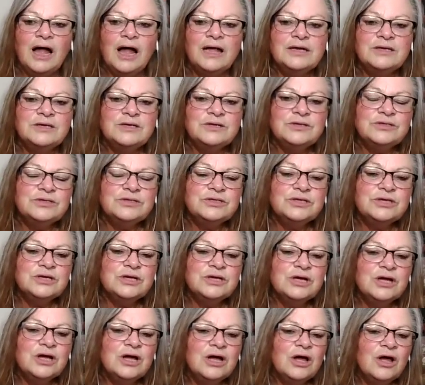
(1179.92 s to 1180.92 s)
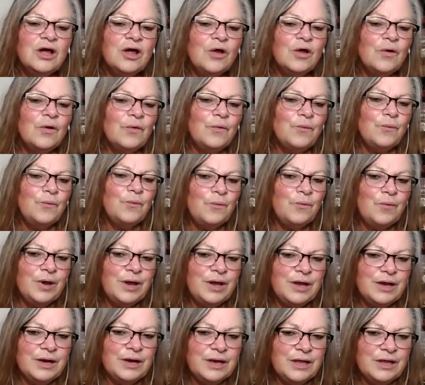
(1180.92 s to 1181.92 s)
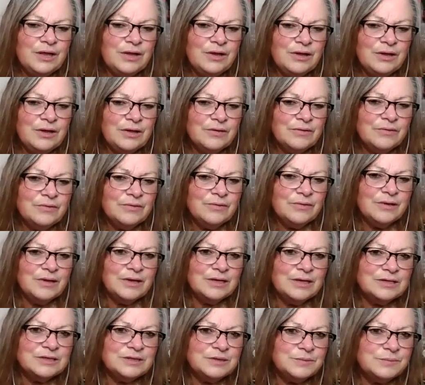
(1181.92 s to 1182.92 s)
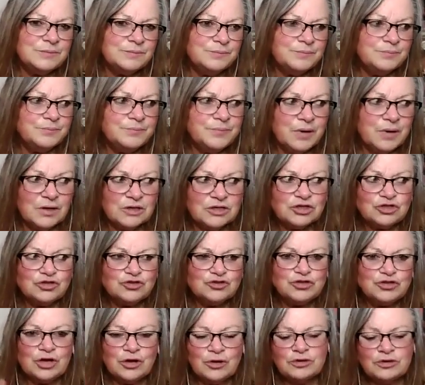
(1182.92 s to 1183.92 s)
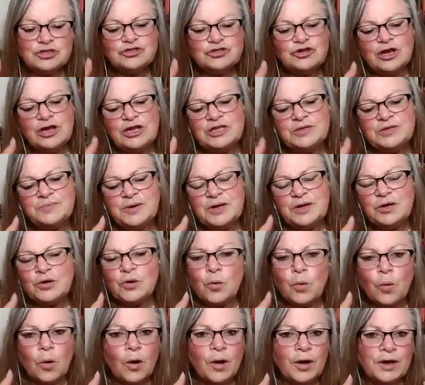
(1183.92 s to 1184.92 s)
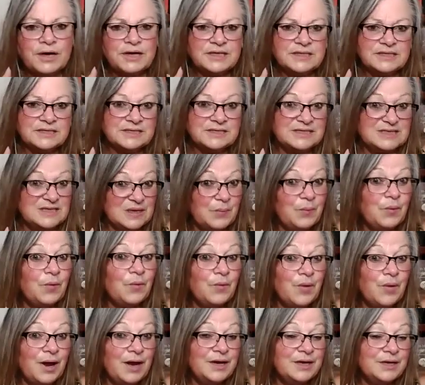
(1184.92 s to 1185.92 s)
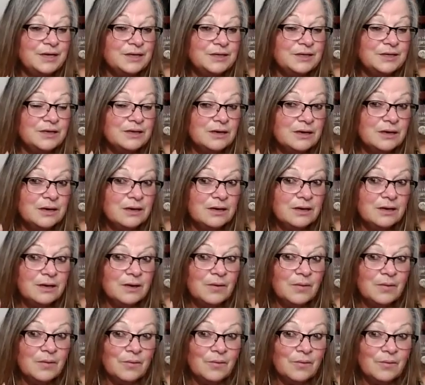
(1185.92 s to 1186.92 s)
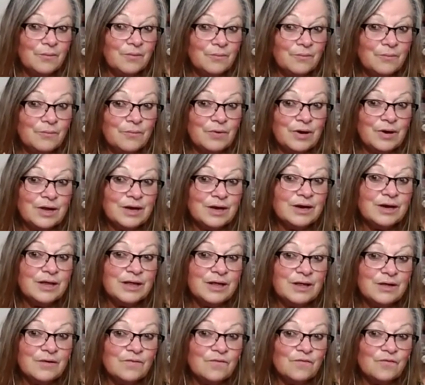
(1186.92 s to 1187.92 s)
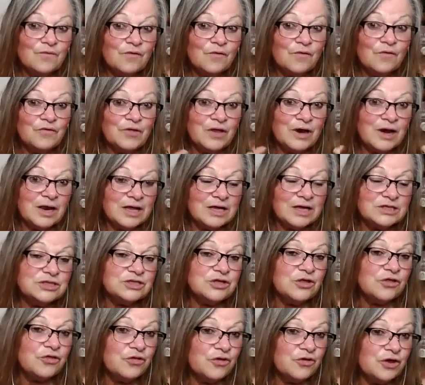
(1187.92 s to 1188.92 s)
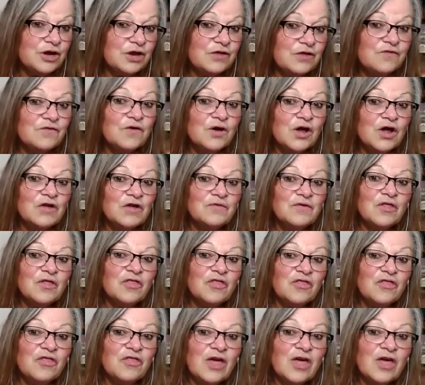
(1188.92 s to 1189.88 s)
And really, so Australia's been quite separated really for the last 35